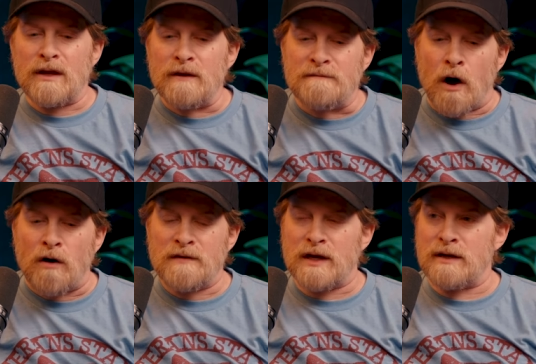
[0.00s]

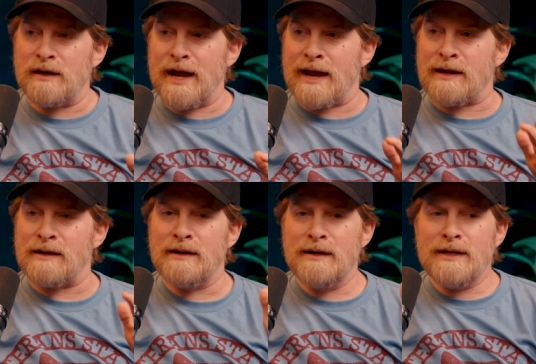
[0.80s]
evolving
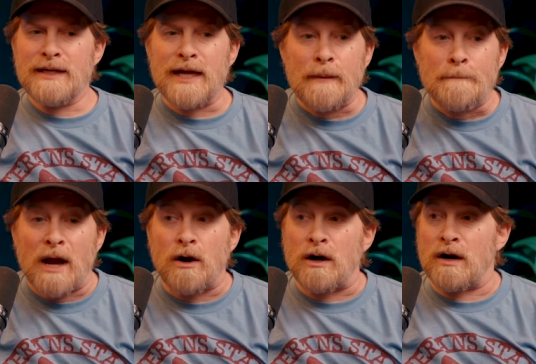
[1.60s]
and getting
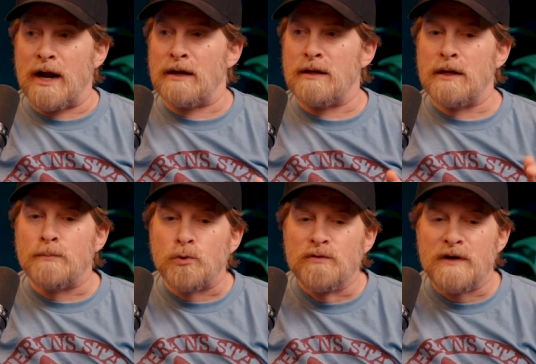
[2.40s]
better and
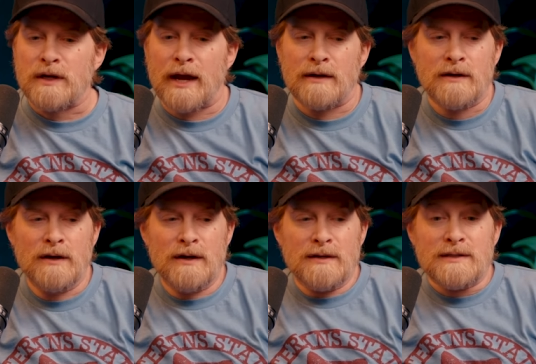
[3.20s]
improving and
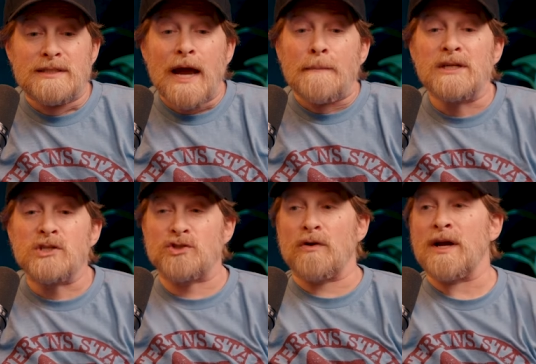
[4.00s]

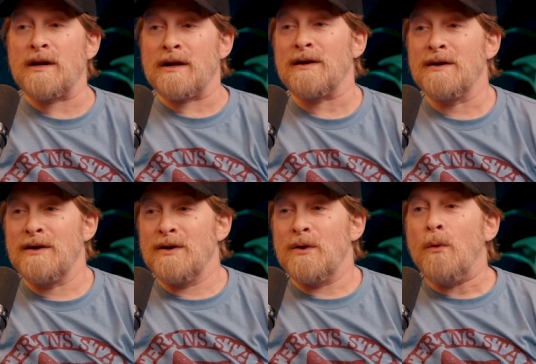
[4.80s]
demonstrating
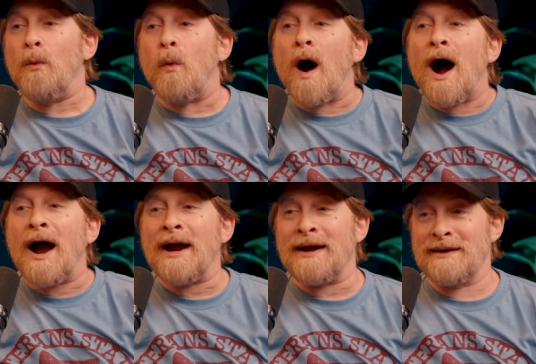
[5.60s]

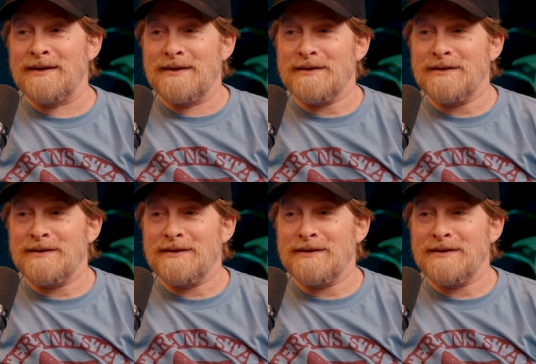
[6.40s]
why